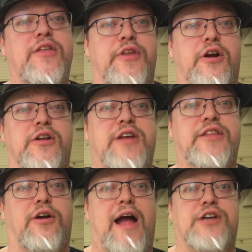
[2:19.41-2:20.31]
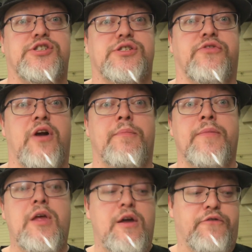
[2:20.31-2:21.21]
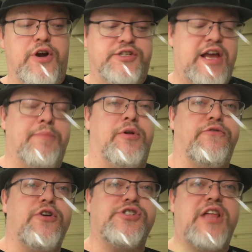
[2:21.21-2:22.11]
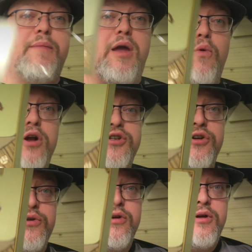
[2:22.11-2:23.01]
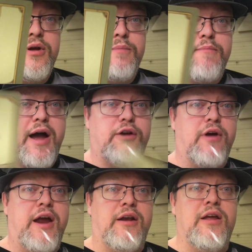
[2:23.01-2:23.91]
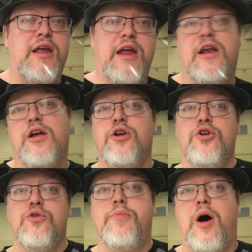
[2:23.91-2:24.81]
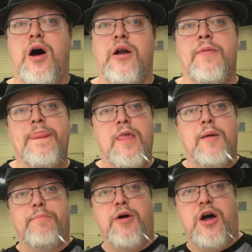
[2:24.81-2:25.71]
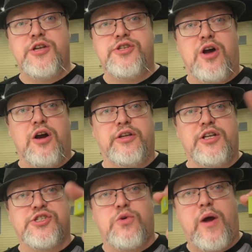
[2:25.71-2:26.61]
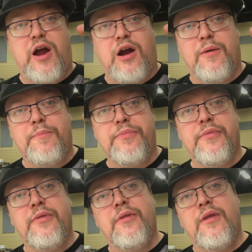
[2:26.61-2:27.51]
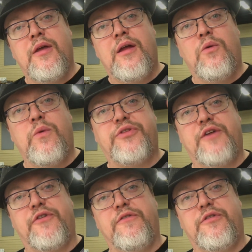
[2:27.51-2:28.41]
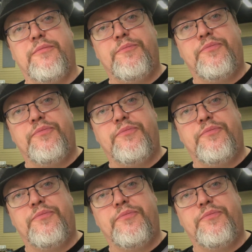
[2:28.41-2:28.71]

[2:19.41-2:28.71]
that they're going to take their actions from. For example, first they may want to migrate in a new pawn. Pawns are a little square with different